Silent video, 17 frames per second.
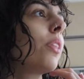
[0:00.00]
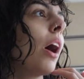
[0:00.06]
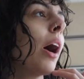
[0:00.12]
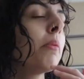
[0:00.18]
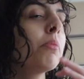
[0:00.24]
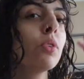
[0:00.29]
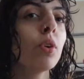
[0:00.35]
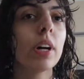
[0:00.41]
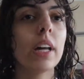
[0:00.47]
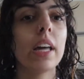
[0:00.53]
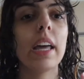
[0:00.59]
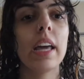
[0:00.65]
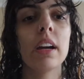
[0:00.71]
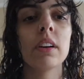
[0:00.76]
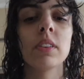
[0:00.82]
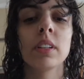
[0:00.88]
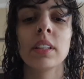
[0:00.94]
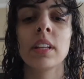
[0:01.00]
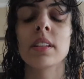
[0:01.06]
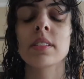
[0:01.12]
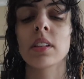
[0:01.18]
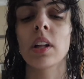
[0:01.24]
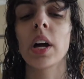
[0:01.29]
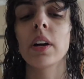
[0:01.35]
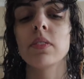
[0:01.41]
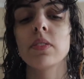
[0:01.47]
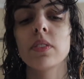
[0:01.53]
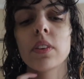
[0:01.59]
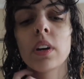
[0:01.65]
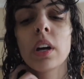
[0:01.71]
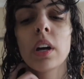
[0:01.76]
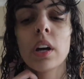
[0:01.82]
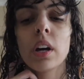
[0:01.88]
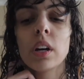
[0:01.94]
I'm not here in this life
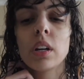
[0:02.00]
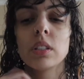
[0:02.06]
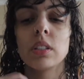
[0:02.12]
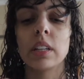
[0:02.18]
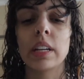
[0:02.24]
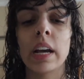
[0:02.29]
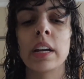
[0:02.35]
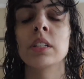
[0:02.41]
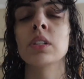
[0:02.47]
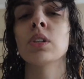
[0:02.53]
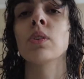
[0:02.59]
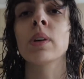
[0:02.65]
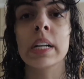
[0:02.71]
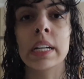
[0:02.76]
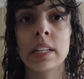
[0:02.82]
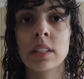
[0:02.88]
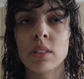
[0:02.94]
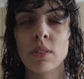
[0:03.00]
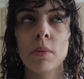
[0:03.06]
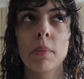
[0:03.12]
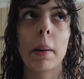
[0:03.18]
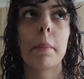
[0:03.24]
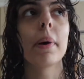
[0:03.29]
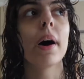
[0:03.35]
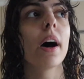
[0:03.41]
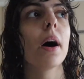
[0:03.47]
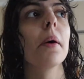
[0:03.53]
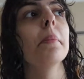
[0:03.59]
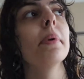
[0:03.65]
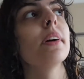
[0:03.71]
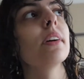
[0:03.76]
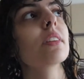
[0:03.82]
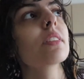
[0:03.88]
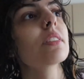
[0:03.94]
to get a degree. It's not my
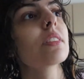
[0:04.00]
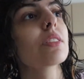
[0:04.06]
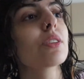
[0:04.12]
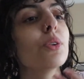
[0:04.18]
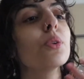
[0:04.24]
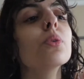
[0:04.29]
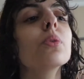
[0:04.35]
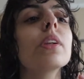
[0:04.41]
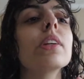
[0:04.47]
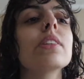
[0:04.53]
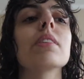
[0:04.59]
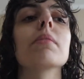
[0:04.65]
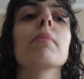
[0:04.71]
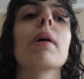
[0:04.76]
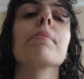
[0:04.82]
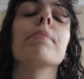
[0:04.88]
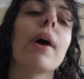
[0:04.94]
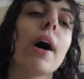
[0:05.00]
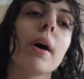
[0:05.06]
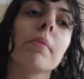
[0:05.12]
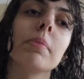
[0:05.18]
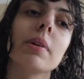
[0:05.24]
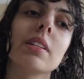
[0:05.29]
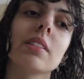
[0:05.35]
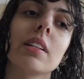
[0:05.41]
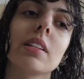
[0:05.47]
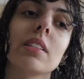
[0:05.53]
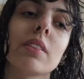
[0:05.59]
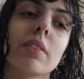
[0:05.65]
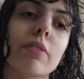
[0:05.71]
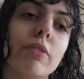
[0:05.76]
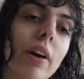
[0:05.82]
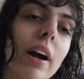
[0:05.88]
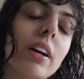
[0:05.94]
purpose. School isn't my purpose. It's a
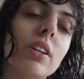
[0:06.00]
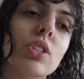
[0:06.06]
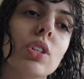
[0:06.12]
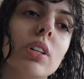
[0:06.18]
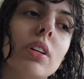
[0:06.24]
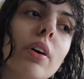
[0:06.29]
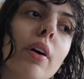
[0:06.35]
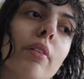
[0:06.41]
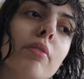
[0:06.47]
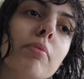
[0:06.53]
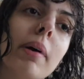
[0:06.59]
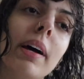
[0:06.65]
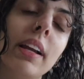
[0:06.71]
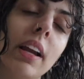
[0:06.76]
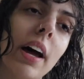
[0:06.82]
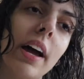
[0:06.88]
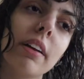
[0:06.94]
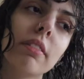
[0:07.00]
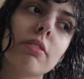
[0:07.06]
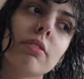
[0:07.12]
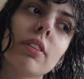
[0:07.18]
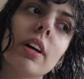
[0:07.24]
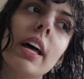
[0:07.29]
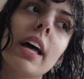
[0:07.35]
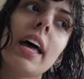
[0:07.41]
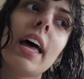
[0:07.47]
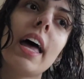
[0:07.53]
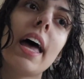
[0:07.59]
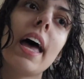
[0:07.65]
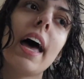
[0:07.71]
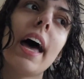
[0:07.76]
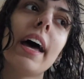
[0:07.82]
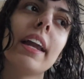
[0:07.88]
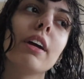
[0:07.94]
fraction of my life.
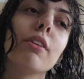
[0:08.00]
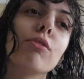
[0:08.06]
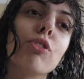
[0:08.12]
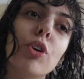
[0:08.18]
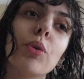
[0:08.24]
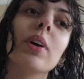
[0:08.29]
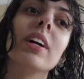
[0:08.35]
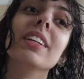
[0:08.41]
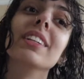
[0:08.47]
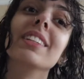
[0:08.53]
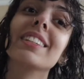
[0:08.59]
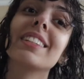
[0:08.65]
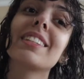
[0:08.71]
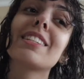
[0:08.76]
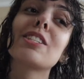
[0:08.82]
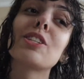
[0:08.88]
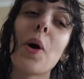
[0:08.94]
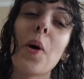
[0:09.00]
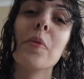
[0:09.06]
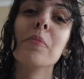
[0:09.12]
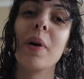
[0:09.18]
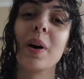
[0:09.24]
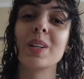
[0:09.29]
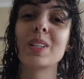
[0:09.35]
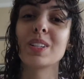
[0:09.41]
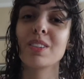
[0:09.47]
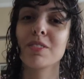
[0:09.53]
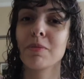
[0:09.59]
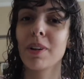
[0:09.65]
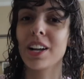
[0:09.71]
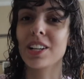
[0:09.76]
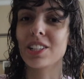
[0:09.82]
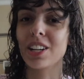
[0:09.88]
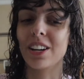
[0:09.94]
And it ruined so much of
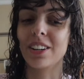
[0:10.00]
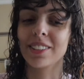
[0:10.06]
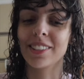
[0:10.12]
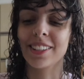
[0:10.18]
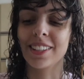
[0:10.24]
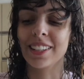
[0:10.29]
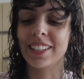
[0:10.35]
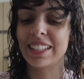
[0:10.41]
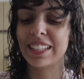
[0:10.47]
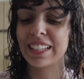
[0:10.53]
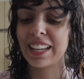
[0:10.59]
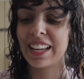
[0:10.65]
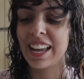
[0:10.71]
my childhood.